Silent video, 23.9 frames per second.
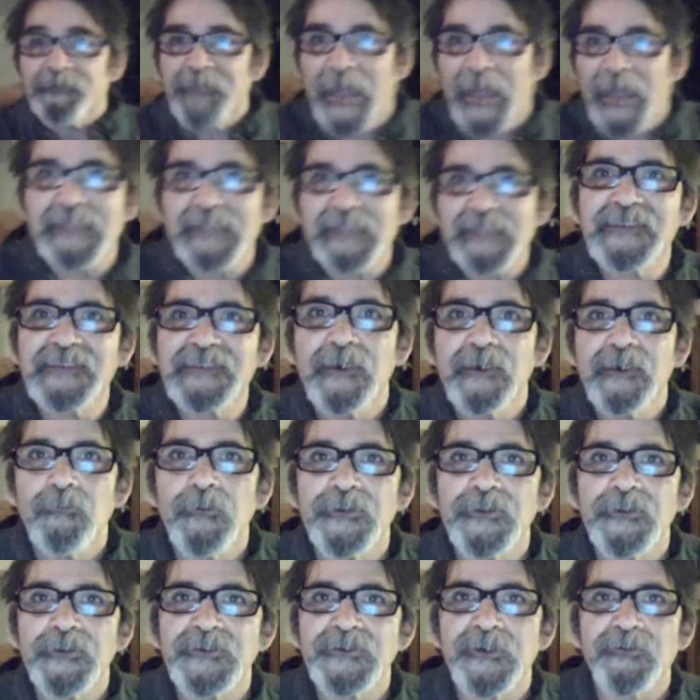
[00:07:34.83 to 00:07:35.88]
That's
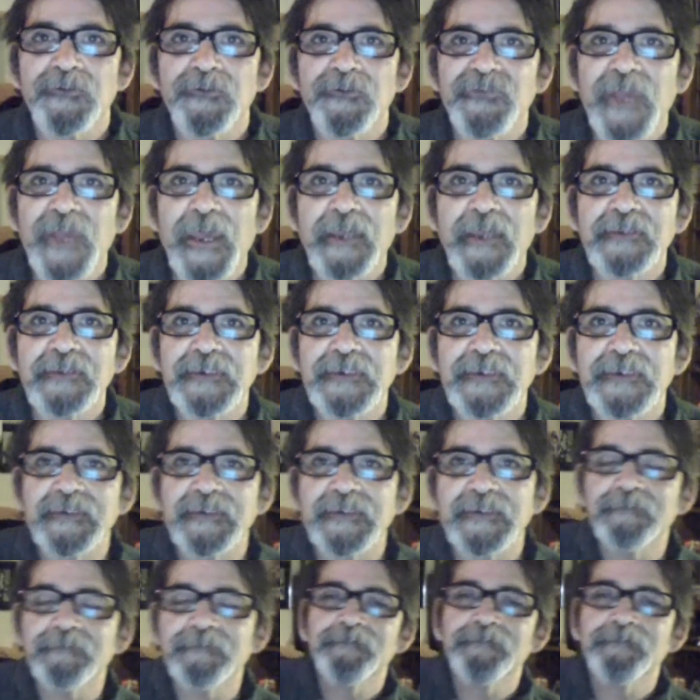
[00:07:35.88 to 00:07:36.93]
what Joe Stack did.
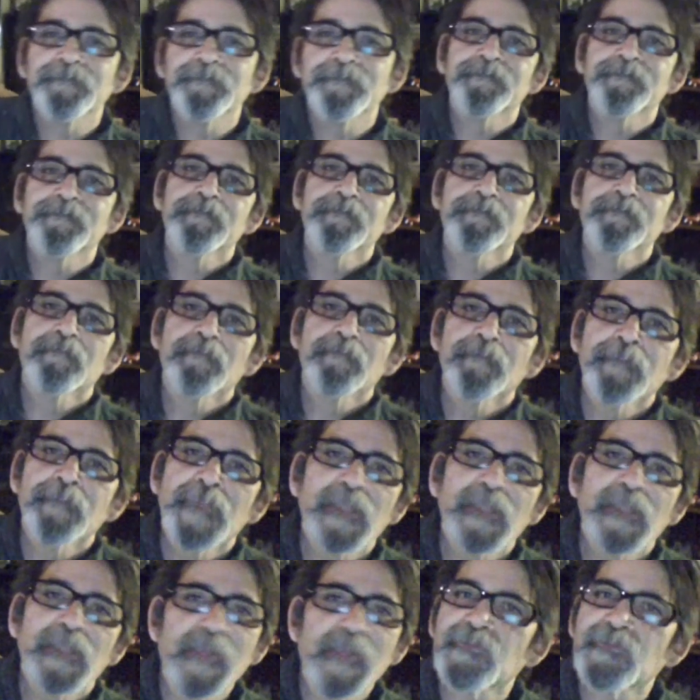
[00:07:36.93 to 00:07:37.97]

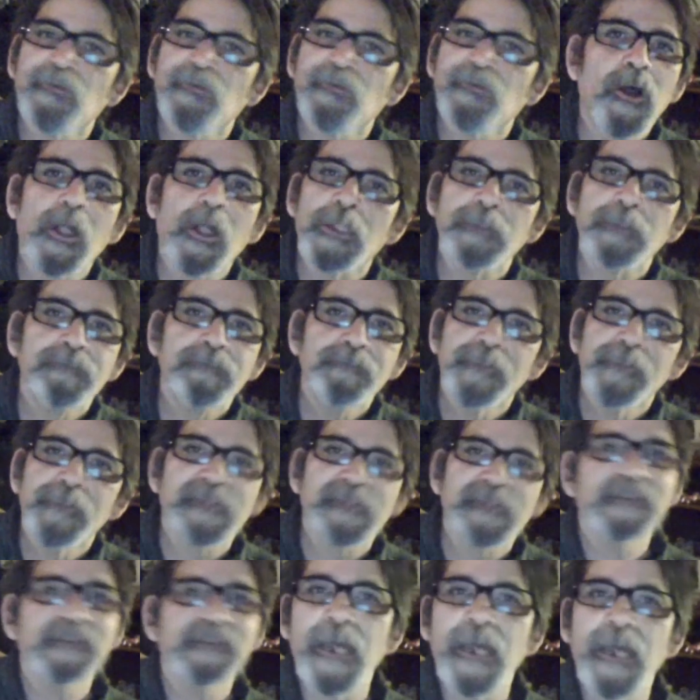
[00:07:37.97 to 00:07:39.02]
That's all.
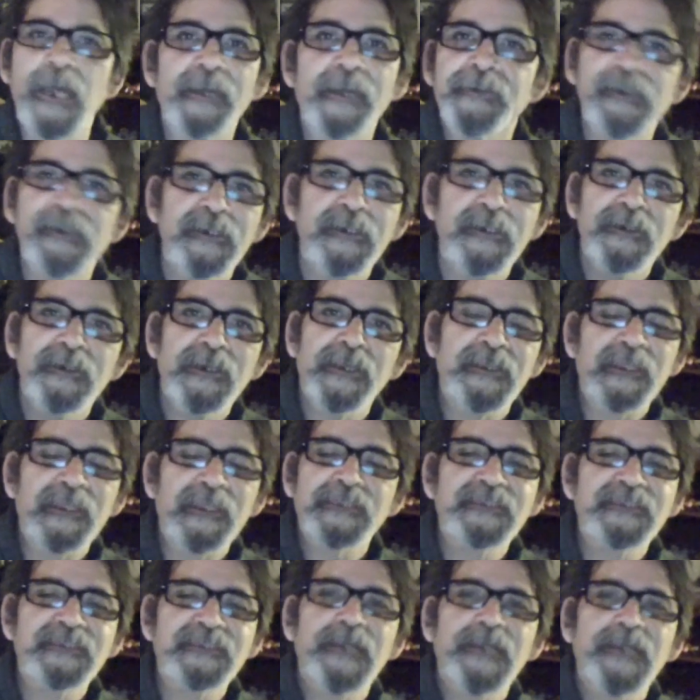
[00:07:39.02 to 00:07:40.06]
It's not
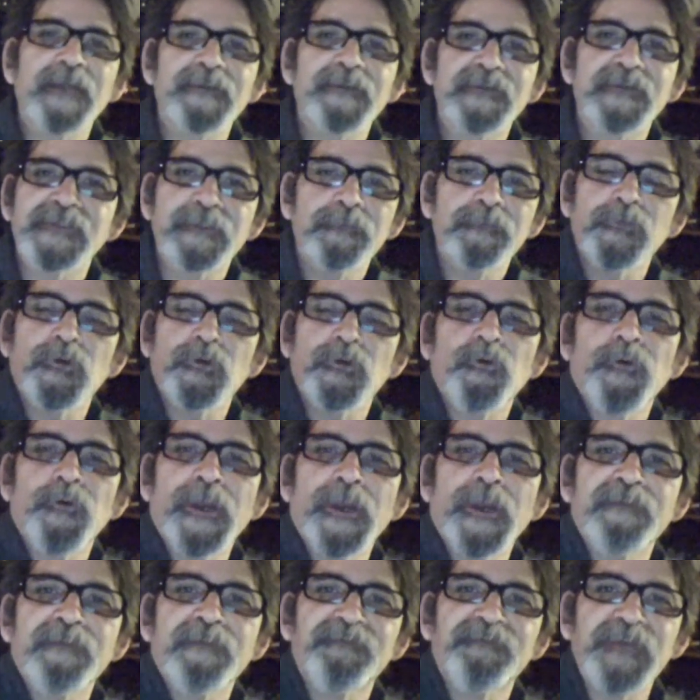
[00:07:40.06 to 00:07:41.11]
some
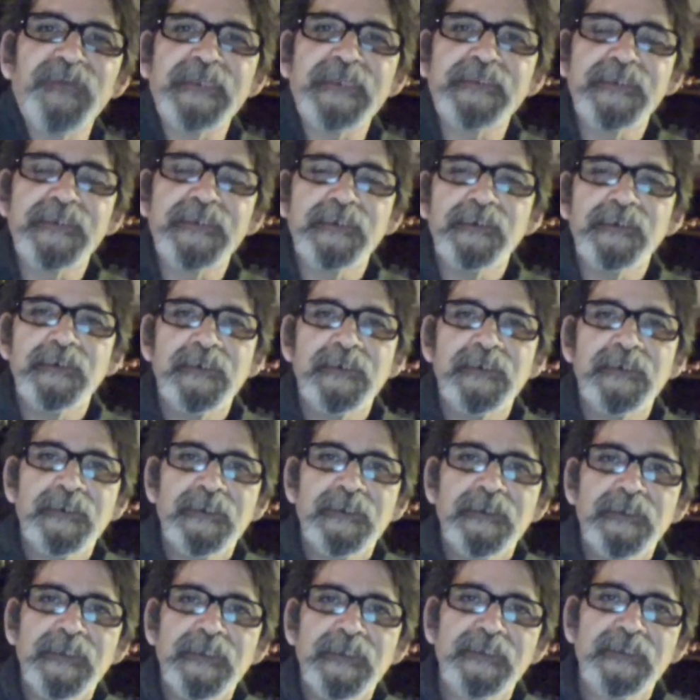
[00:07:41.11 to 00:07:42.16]
great feat.
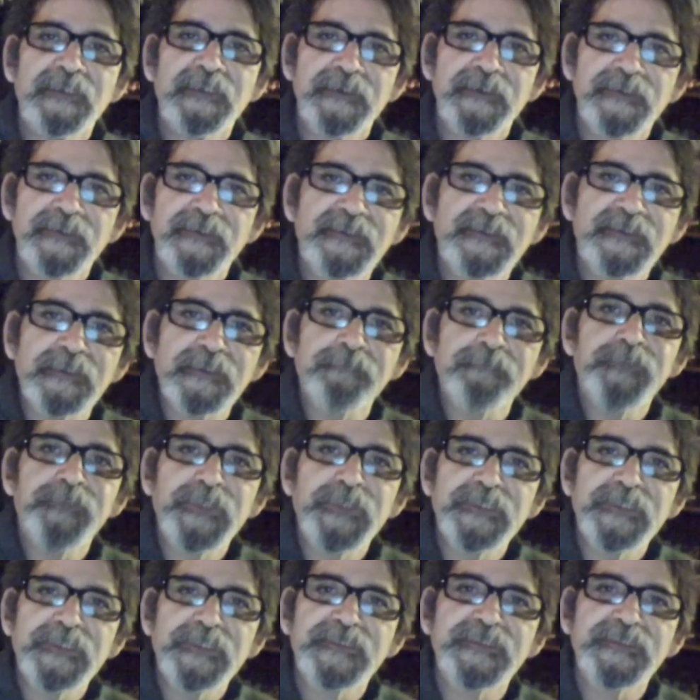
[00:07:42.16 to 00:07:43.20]
He just
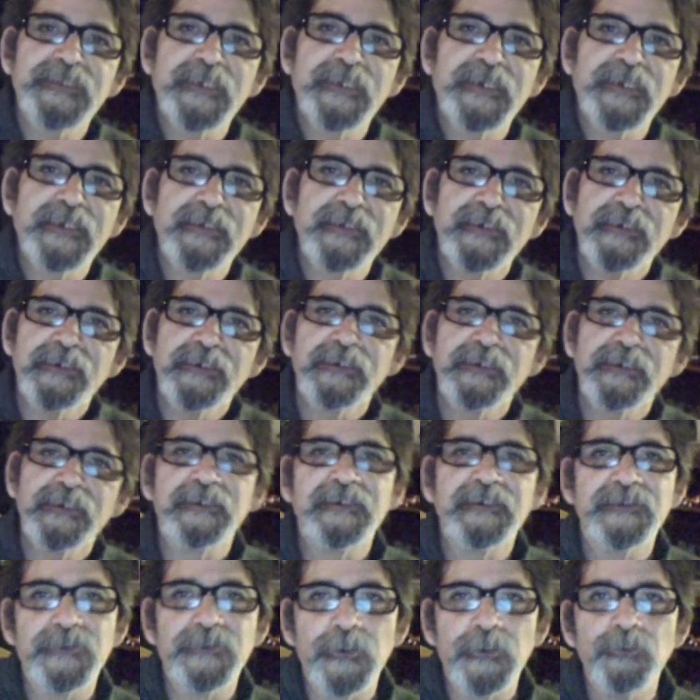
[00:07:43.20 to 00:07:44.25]
simply said in
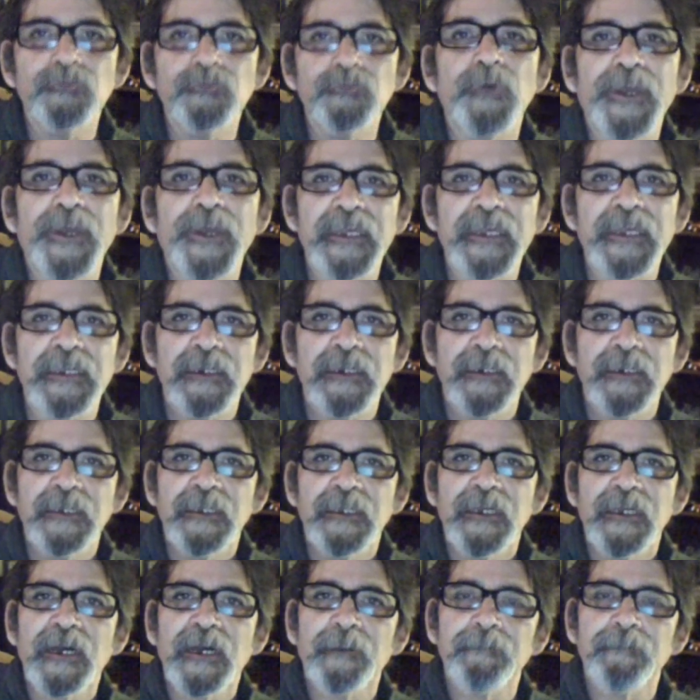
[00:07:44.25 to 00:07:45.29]
his own way,
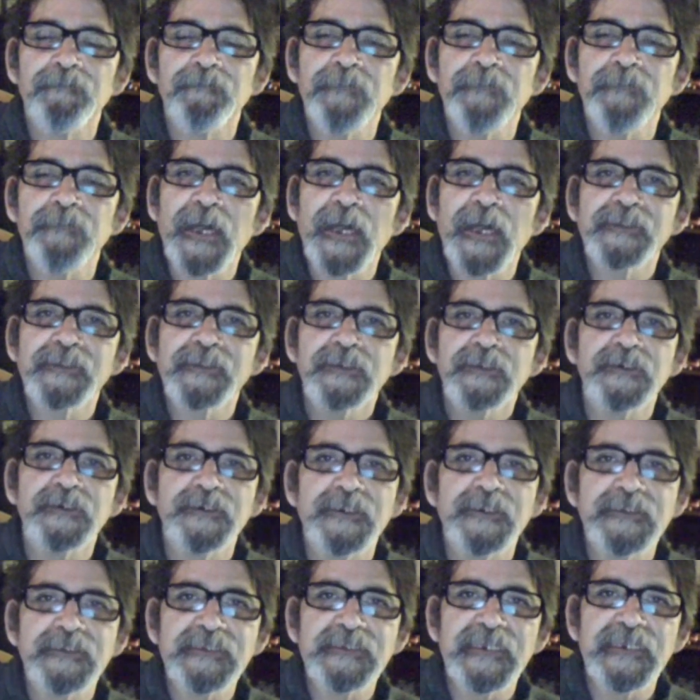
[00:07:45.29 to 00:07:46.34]
I'm not
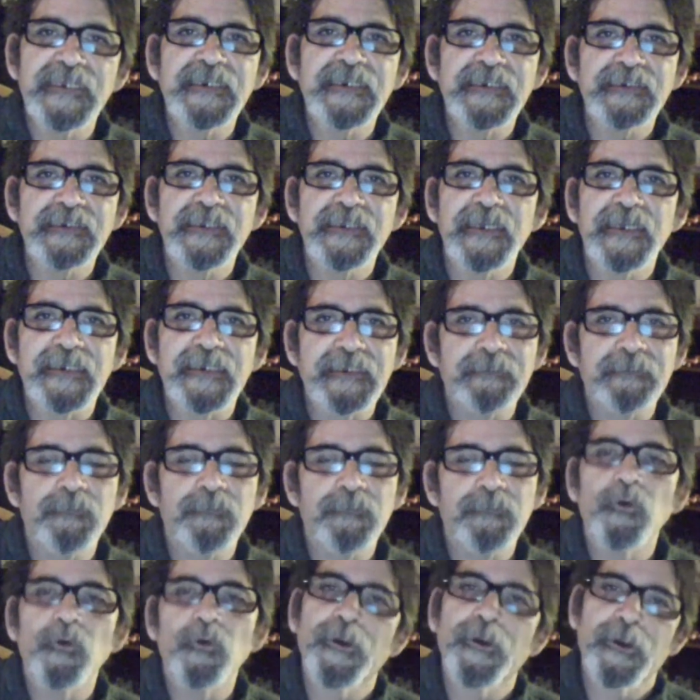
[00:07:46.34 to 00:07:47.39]
going to take it
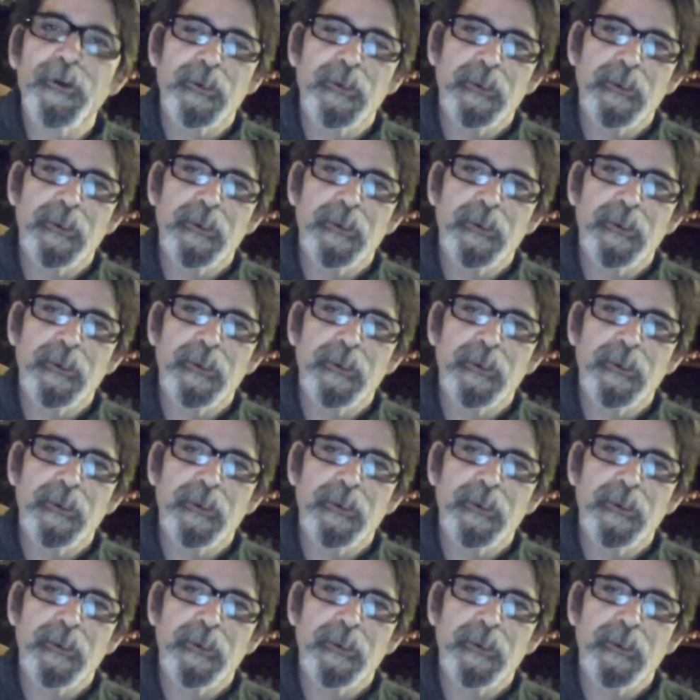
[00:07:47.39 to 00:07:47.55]
anymore.